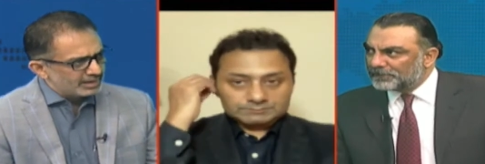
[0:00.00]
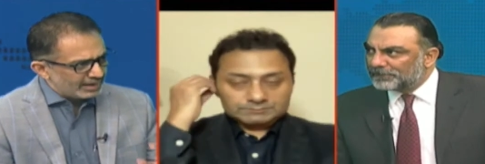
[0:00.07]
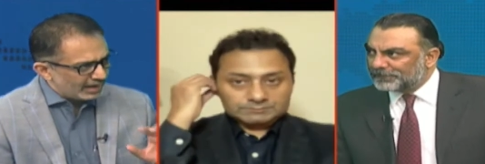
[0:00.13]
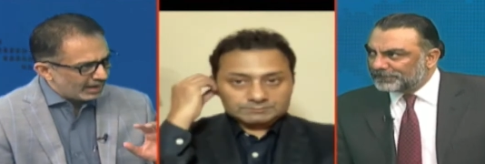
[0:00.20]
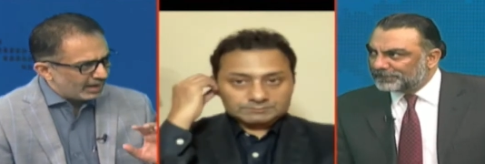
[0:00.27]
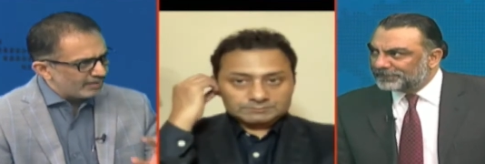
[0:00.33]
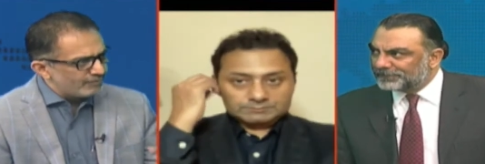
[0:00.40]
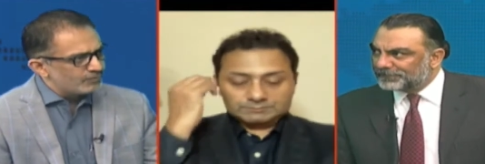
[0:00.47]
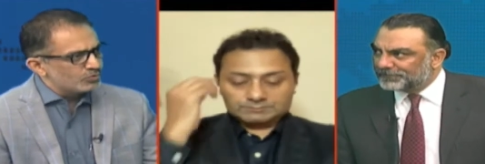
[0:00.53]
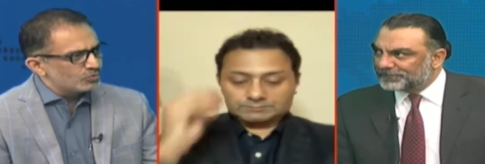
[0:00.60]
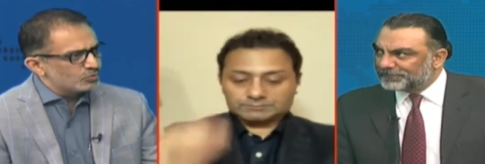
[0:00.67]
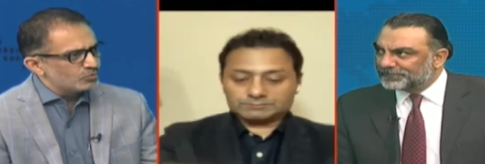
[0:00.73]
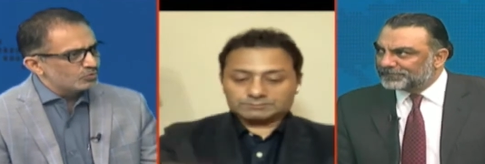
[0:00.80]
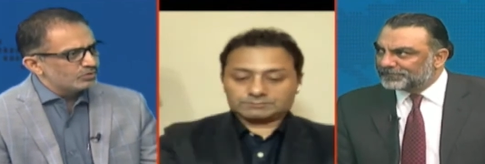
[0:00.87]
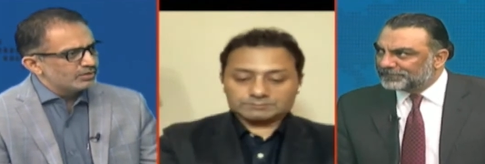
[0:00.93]
Speaker 1: have
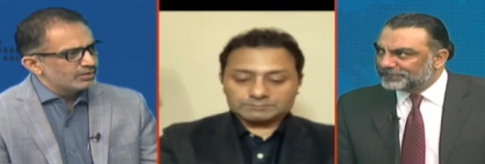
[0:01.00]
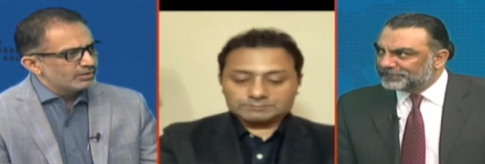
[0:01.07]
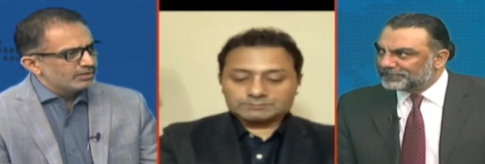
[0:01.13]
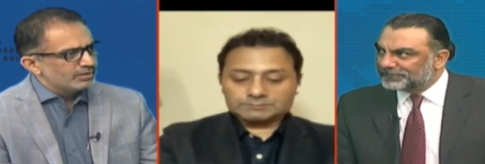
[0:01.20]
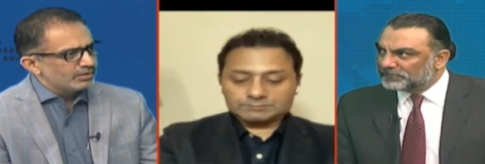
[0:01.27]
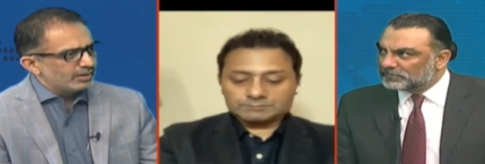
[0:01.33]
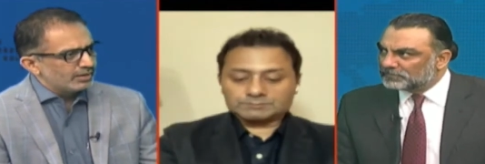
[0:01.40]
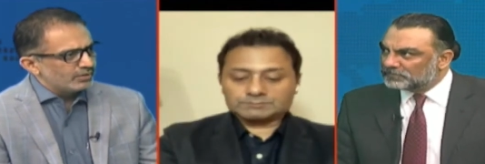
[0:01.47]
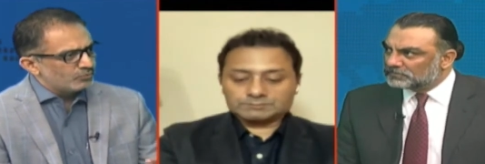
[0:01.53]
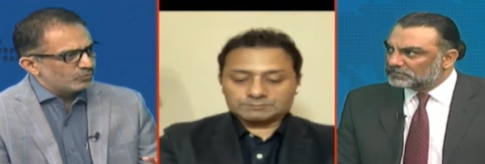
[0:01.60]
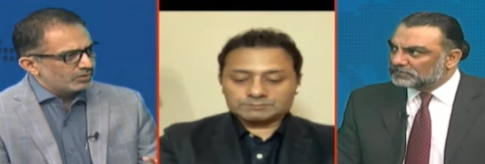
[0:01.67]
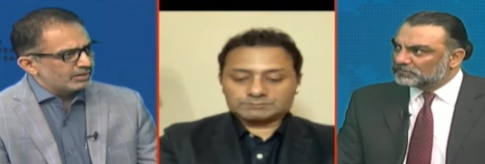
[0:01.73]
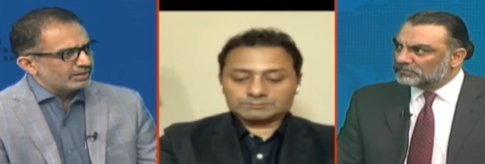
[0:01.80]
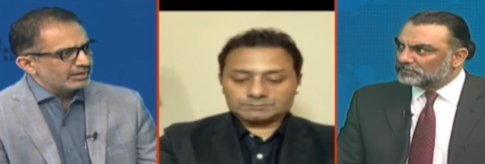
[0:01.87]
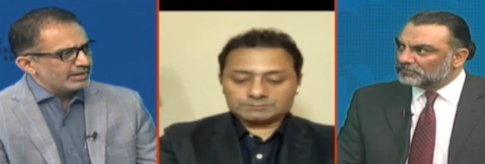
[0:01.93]
to uh,
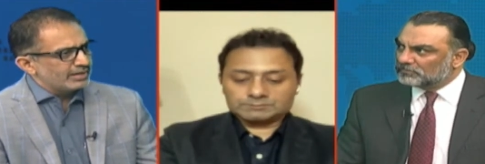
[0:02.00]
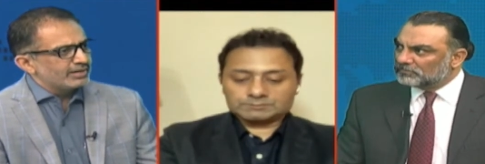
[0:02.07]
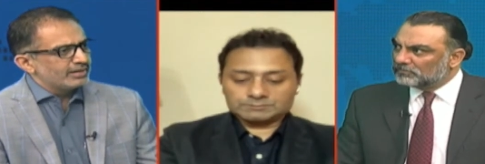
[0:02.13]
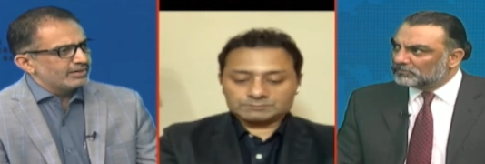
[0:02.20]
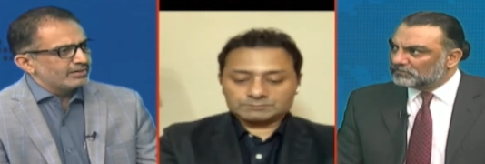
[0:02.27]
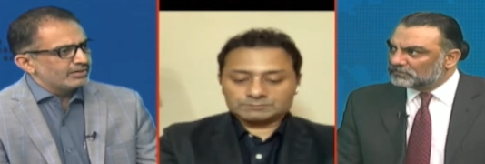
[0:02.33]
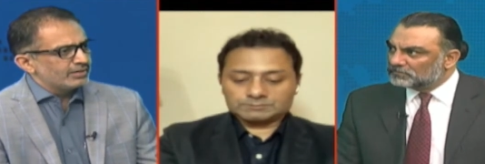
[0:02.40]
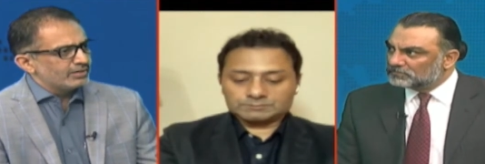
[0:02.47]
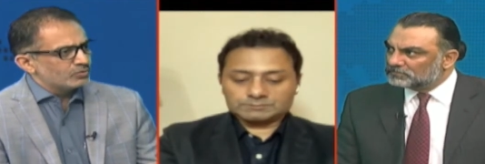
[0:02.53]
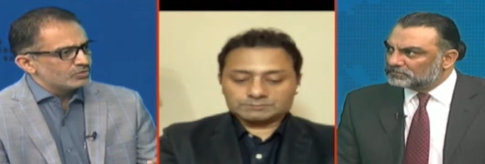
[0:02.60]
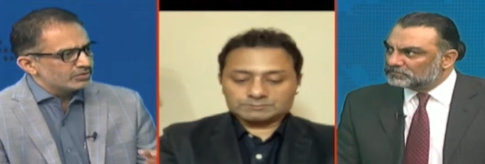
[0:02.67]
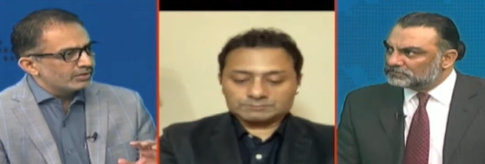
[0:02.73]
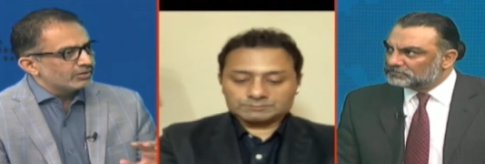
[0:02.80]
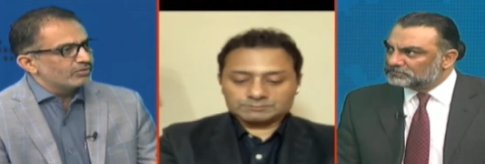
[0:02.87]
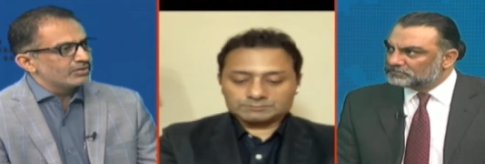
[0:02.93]
work in, in you know
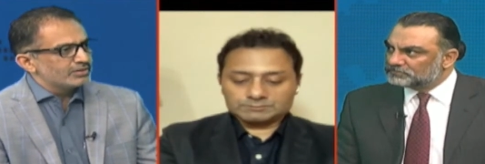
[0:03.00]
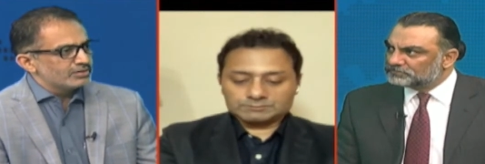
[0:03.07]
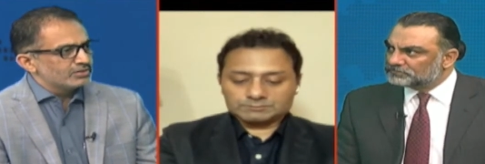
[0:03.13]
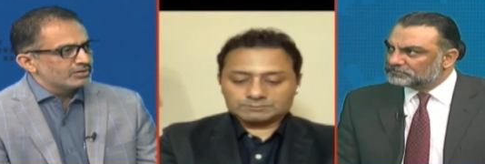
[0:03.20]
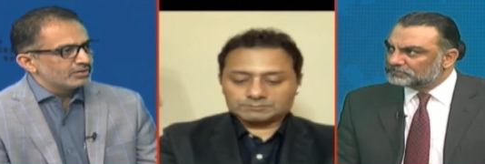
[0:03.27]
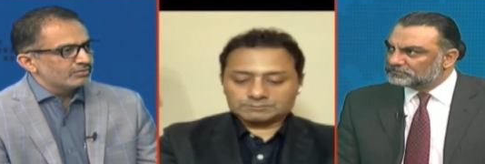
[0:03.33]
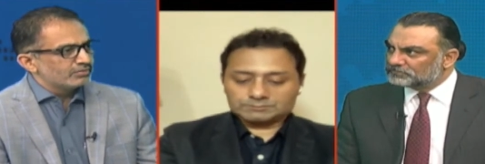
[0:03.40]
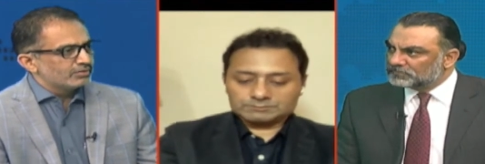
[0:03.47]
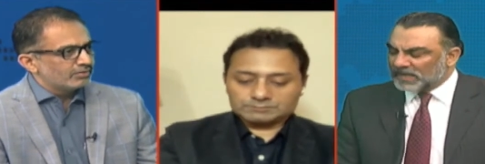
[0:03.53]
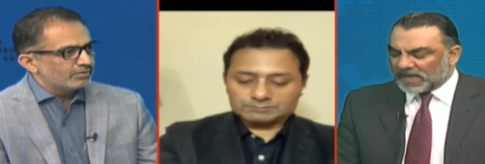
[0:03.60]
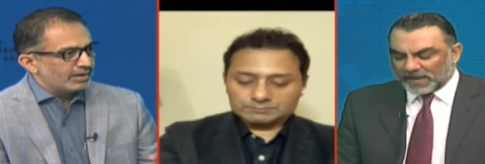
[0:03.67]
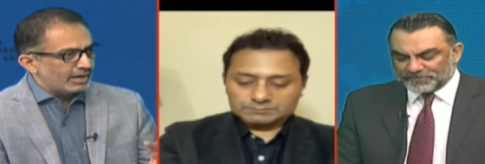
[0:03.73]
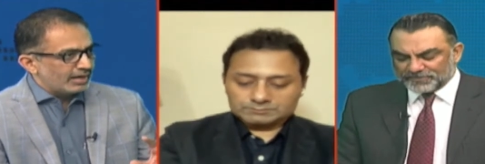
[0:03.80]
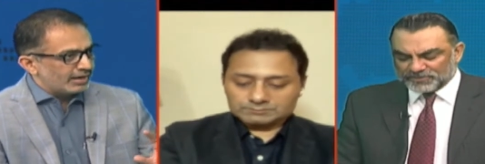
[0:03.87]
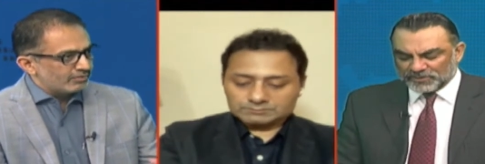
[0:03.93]
synchronization.
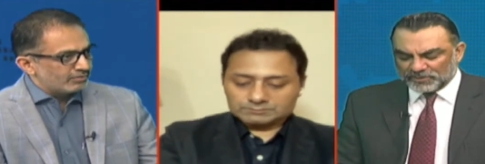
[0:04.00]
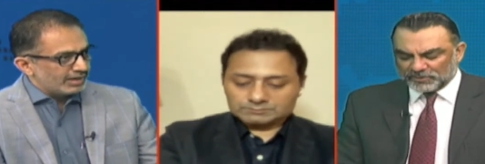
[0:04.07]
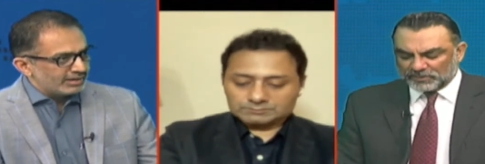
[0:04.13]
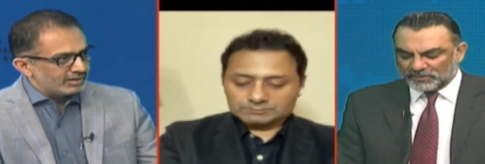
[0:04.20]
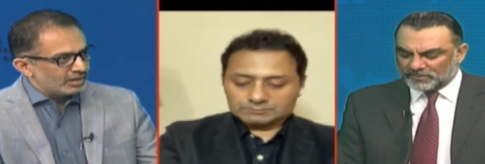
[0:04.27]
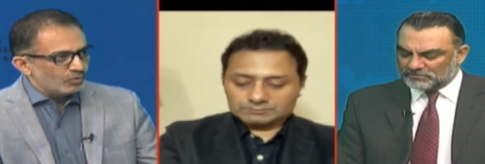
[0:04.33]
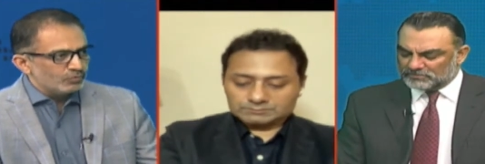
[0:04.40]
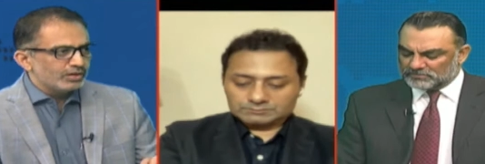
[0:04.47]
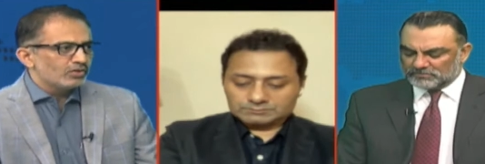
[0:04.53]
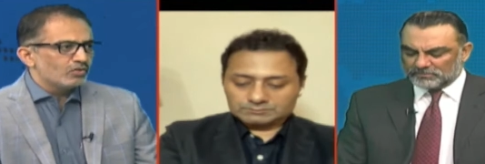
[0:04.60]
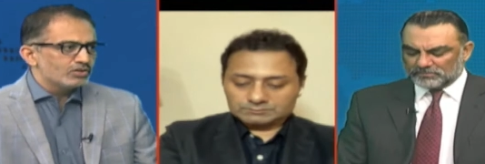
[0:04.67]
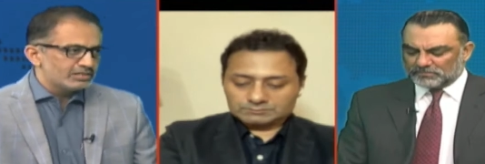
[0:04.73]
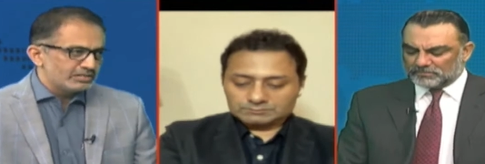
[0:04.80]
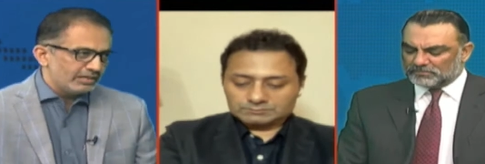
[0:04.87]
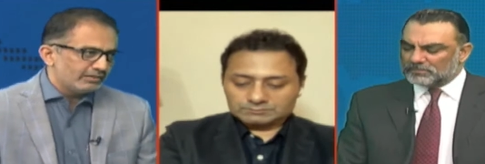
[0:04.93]
Absolutely. Uh, right now, we are not
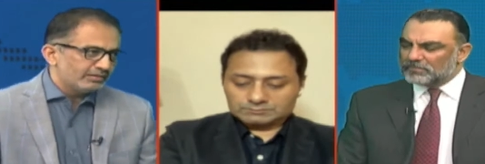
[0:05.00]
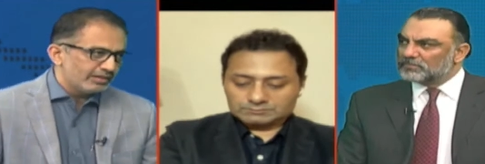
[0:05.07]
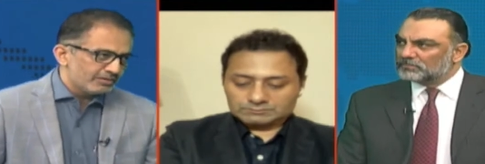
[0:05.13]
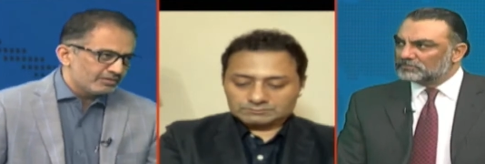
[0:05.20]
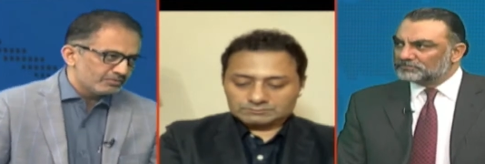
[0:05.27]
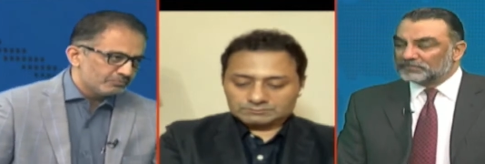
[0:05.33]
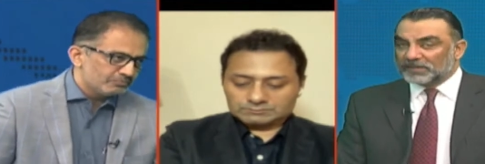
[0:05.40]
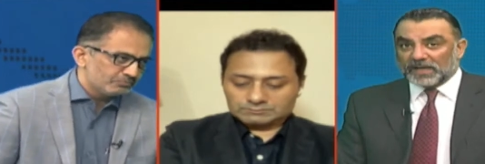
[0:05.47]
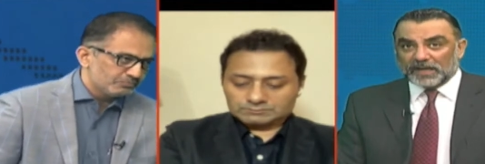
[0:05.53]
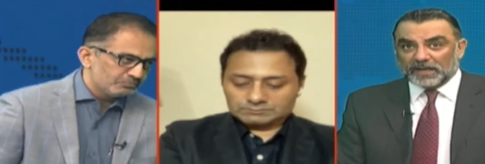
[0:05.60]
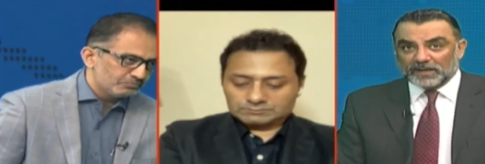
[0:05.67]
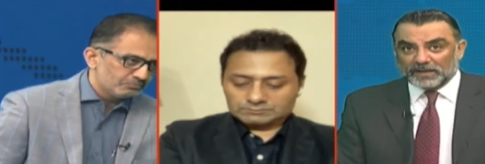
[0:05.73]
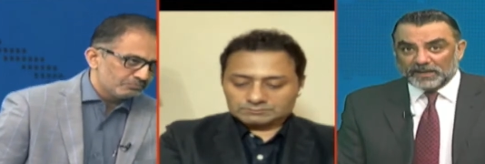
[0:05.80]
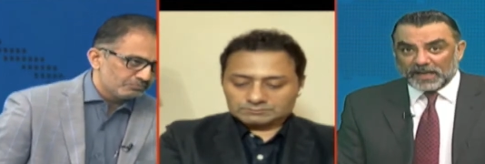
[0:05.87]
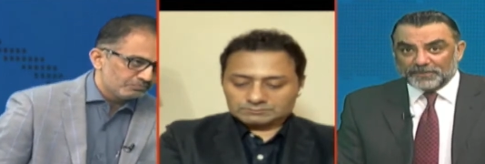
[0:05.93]
seeing that. Uh,
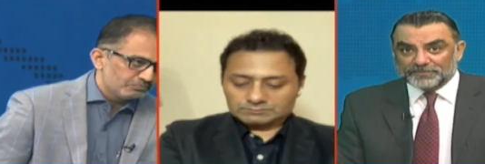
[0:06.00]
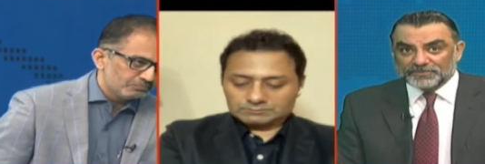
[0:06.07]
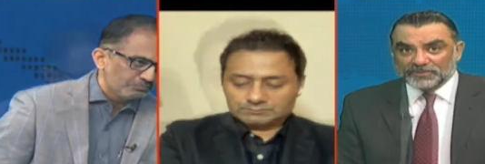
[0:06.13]
absolutely,